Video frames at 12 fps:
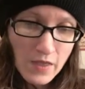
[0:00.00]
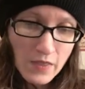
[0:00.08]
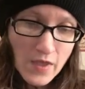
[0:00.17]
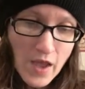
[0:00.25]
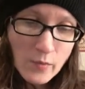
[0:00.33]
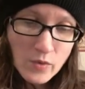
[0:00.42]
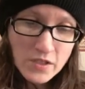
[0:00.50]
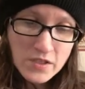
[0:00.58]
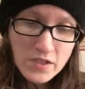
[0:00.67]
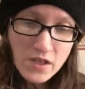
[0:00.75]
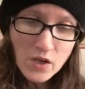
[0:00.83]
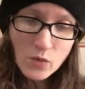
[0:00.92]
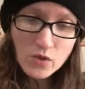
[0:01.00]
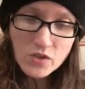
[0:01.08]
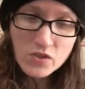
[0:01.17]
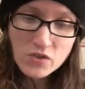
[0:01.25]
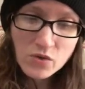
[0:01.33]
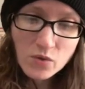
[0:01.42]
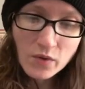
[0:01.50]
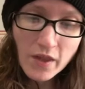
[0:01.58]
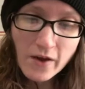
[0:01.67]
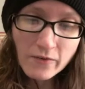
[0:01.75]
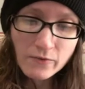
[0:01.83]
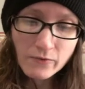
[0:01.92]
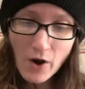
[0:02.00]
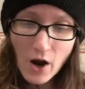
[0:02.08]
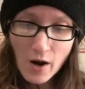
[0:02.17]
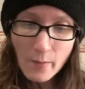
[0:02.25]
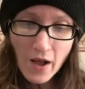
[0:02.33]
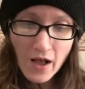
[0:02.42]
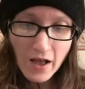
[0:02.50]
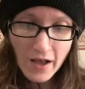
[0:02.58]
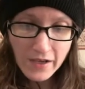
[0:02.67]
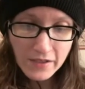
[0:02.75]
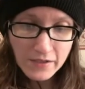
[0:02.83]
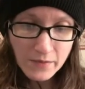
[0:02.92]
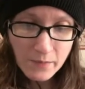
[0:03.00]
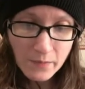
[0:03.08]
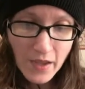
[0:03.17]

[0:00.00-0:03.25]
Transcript: The Emerald City was soon left far behind.